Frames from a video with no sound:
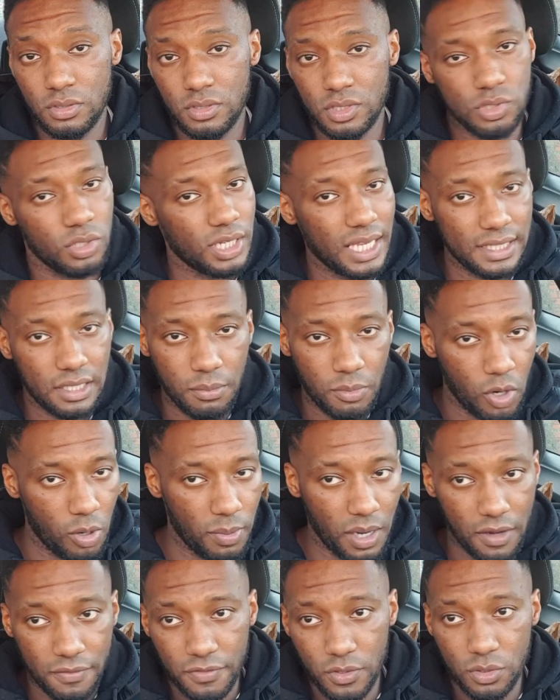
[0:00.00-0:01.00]
It's not like the
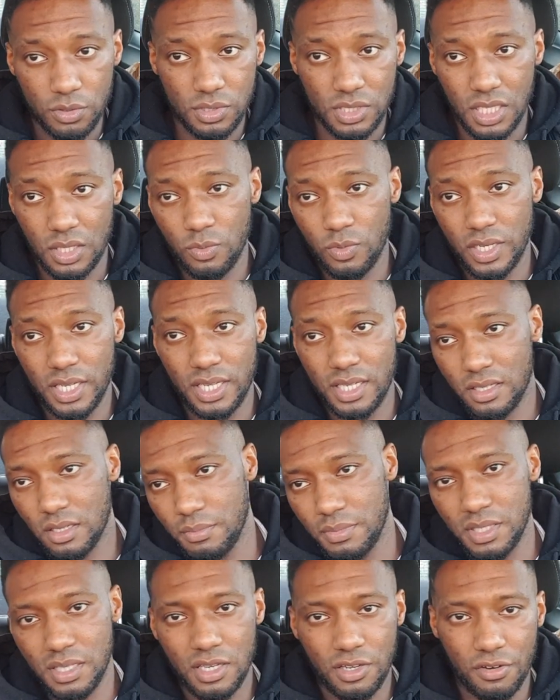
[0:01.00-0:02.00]
mobile phone thing where it could
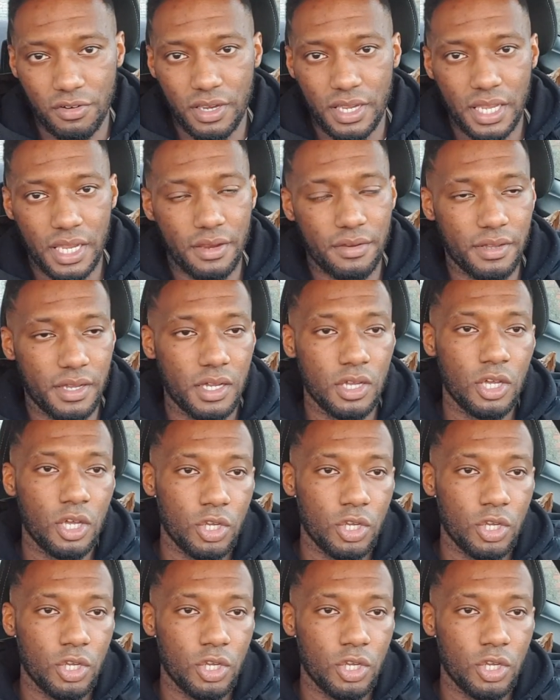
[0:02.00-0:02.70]
be a grey area.